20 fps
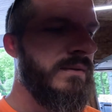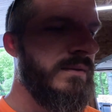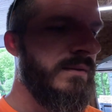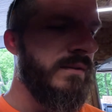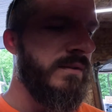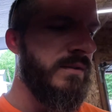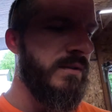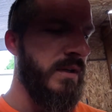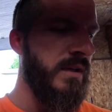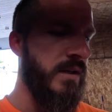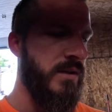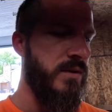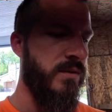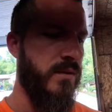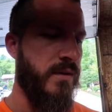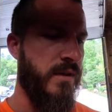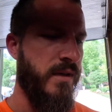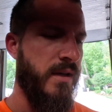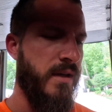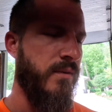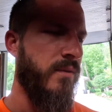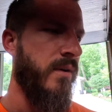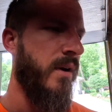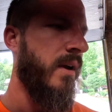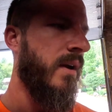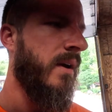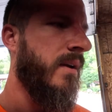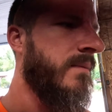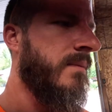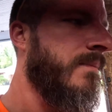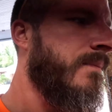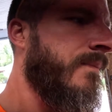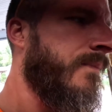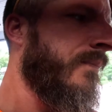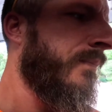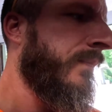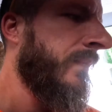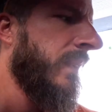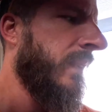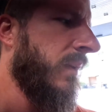the schedule that I ran,
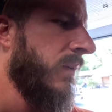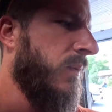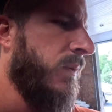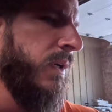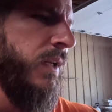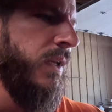what